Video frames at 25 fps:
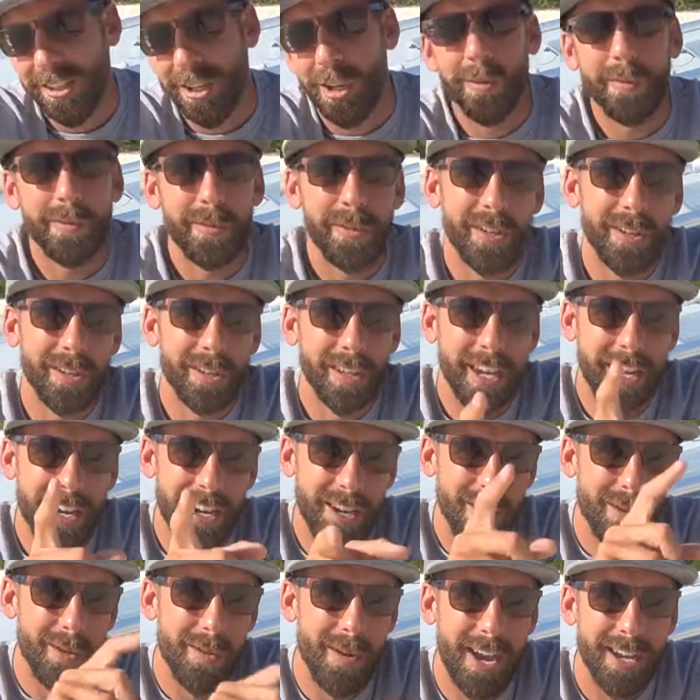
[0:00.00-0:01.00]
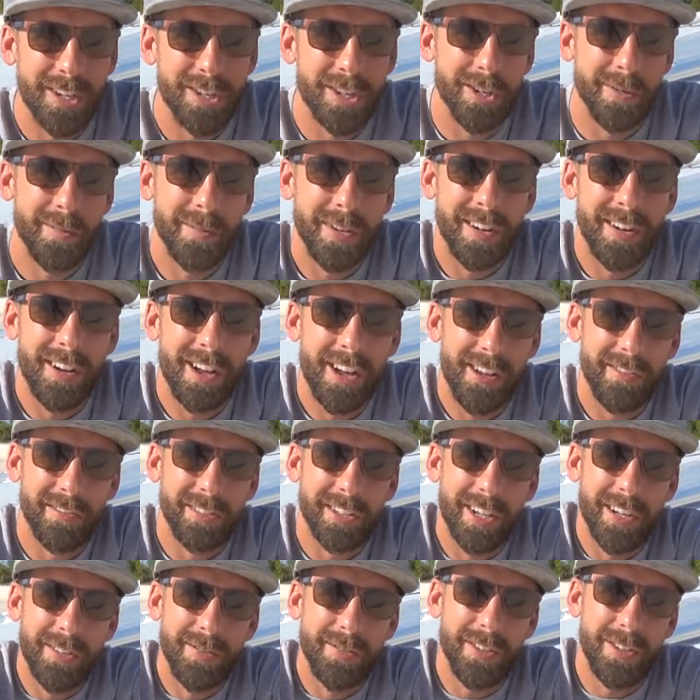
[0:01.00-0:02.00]
hopefully you'll get to watch them in all of
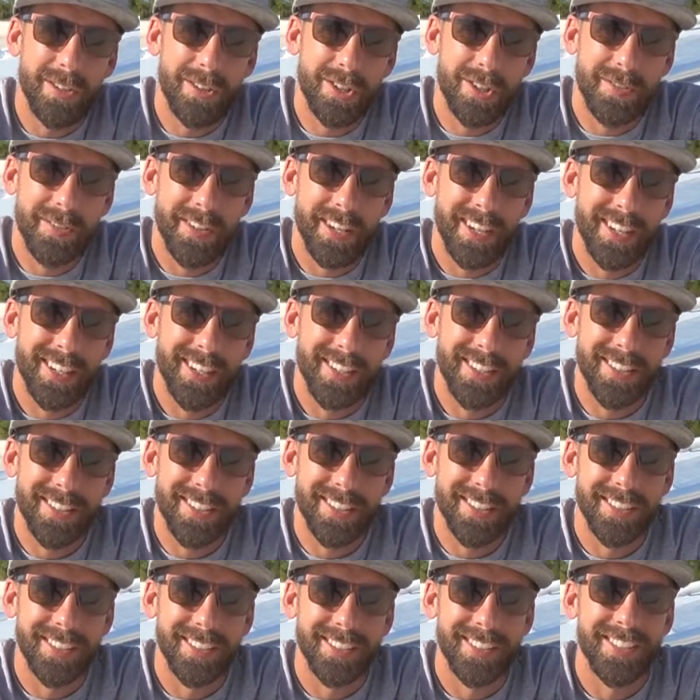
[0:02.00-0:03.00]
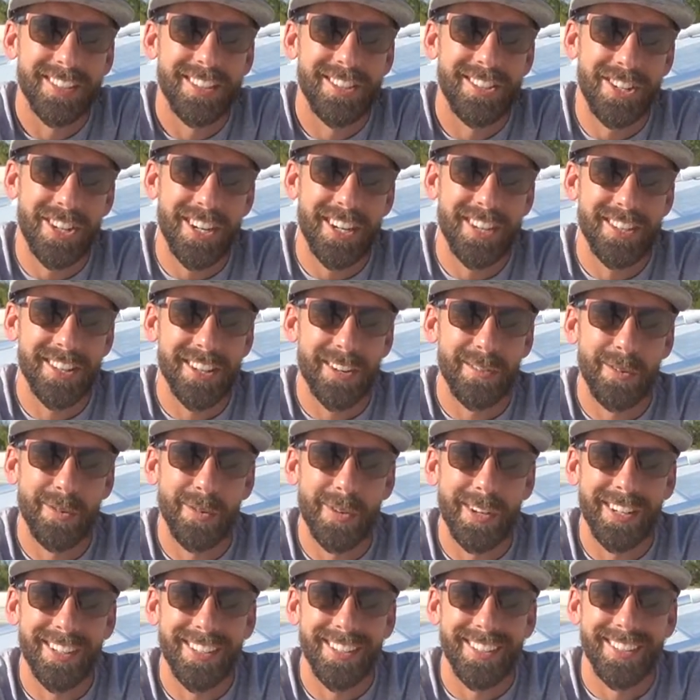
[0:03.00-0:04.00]
our future videos. Cheers,
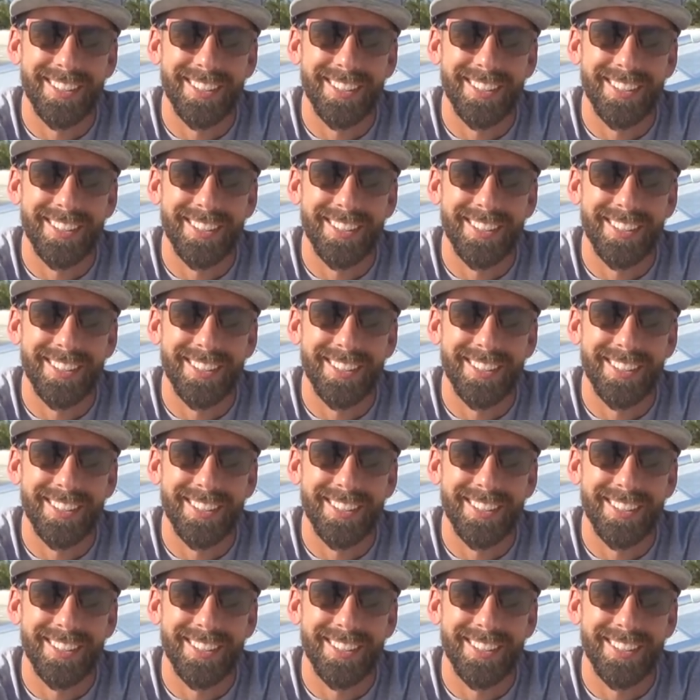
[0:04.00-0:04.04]
everyone.